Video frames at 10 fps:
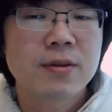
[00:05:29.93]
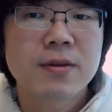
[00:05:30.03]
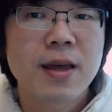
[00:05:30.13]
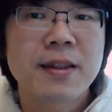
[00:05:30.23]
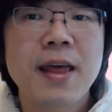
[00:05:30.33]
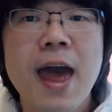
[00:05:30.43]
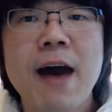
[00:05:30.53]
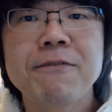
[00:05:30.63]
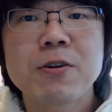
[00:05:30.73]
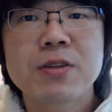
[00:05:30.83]
And then
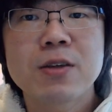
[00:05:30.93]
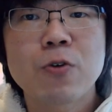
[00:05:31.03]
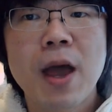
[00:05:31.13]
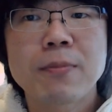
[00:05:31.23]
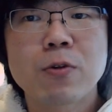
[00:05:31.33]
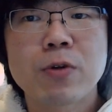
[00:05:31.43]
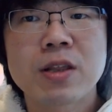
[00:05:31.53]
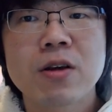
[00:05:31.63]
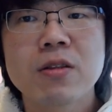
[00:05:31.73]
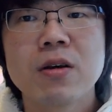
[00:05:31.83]
after then, you have to
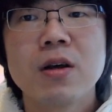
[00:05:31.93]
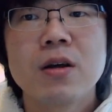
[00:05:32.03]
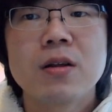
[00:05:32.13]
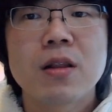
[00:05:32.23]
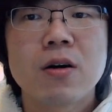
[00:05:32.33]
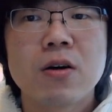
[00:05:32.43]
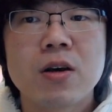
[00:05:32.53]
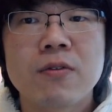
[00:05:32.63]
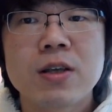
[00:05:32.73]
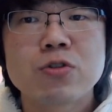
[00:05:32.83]
return. Now,
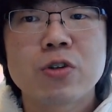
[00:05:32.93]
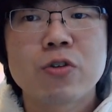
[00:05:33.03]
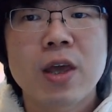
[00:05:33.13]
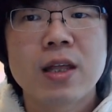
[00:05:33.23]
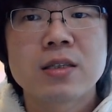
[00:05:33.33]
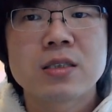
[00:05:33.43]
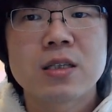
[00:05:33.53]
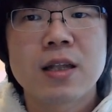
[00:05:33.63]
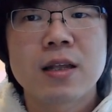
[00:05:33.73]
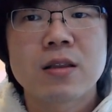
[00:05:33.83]
eventually, you can
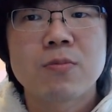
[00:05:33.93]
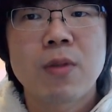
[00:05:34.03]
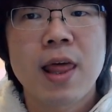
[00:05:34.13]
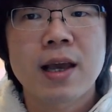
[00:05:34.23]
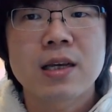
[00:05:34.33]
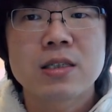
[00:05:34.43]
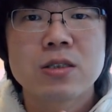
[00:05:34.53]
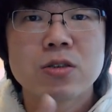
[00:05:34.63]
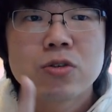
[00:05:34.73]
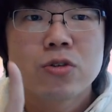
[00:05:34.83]
see that black
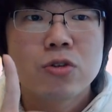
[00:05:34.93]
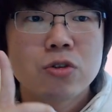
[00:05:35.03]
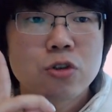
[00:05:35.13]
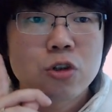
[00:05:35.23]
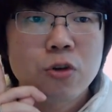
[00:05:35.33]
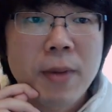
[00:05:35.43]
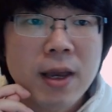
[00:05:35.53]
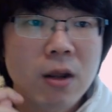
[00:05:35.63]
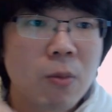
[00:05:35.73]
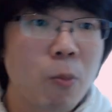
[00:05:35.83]
should
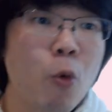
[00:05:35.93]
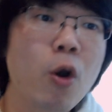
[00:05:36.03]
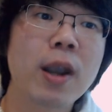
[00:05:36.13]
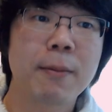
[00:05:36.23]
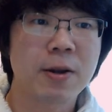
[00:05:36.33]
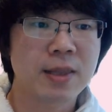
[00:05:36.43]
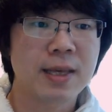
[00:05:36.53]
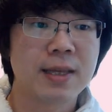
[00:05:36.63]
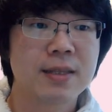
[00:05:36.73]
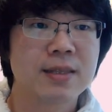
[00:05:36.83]
make more
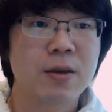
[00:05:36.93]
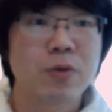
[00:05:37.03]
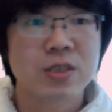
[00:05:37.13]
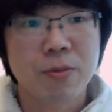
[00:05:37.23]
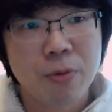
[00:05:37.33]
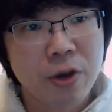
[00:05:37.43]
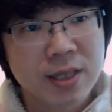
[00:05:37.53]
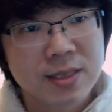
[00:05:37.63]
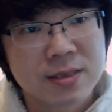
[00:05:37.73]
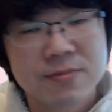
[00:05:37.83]
liberty. That was the
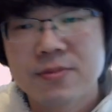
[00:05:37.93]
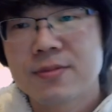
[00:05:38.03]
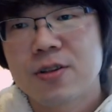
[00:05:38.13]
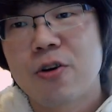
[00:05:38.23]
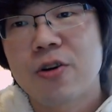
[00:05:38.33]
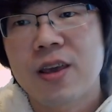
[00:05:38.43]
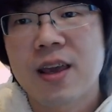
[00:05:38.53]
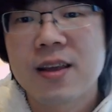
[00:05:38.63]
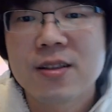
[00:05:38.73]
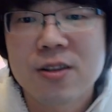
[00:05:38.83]
point.
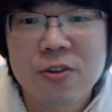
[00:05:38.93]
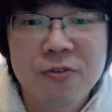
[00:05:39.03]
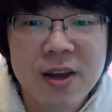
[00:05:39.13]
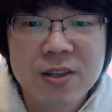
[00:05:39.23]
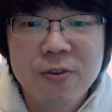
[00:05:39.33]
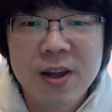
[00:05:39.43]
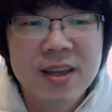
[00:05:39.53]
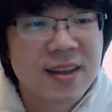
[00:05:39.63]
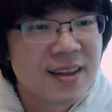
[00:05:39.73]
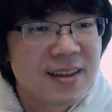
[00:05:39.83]
Okay, did you find it correct?
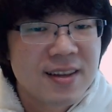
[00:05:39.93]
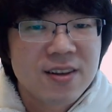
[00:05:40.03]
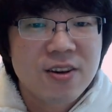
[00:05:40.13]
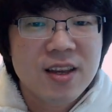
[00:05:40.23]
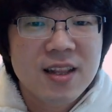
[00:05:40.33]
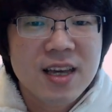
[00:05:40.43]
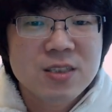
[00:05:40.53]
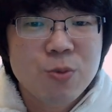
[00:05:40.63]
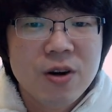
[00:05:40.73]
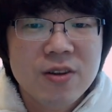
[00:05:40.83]
Okay, the
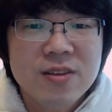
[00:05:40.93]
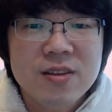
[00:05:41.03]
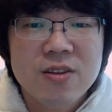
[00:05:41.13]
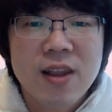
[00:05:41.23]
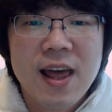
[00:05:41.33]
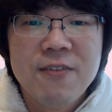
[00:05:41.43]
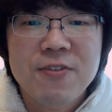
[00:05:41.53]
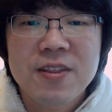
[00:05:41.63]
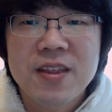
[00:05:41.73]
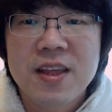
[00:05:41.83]
next one, the life
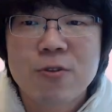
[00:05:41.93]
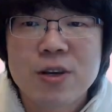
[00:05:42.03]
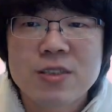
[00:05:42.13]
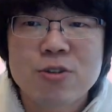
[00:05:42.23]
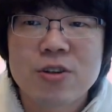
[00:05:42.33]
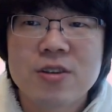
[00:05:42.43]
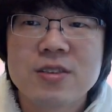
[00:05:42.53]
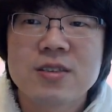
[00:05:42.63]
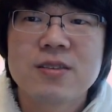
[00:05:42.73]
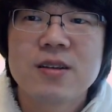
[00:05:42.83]
and death questions.